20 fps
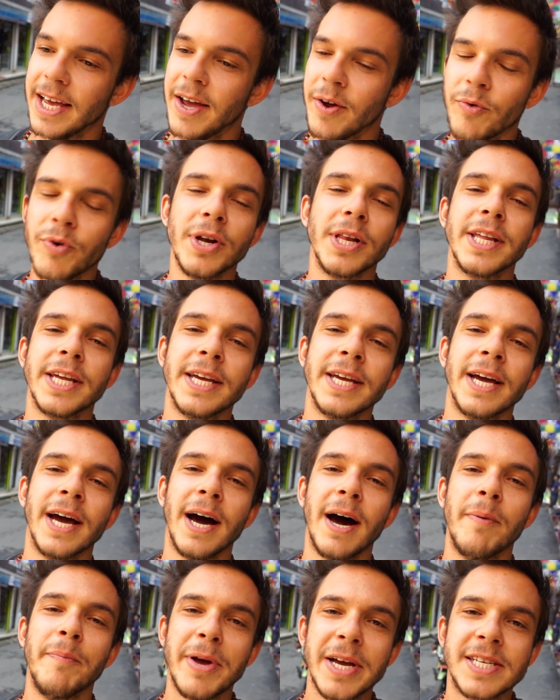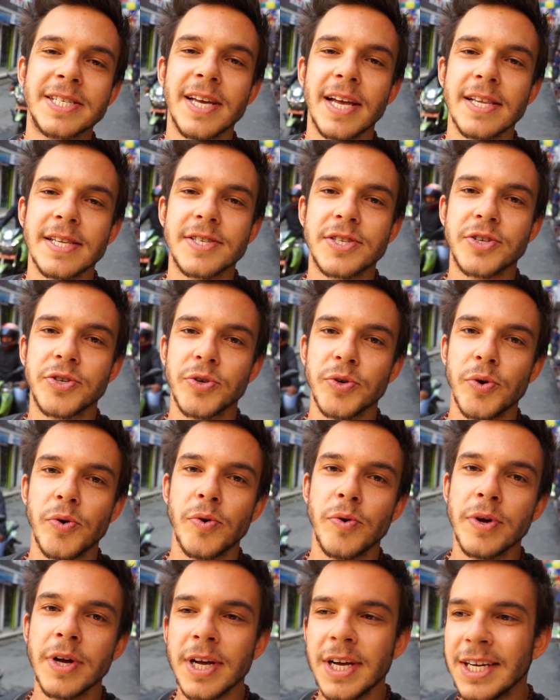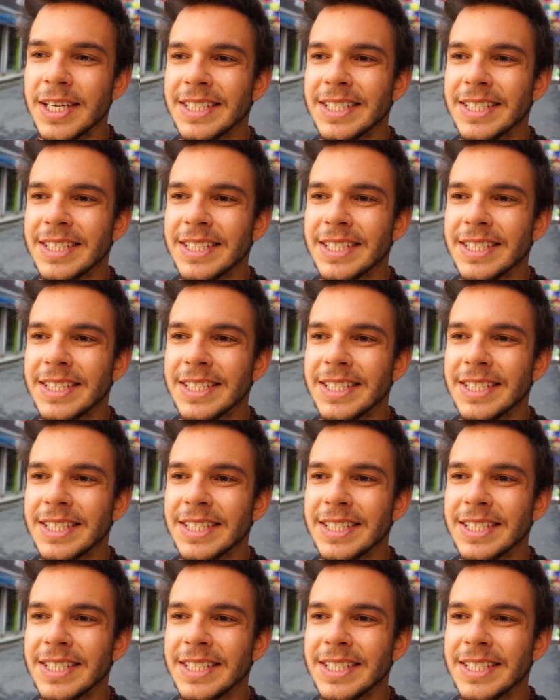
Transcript: it really makes sense to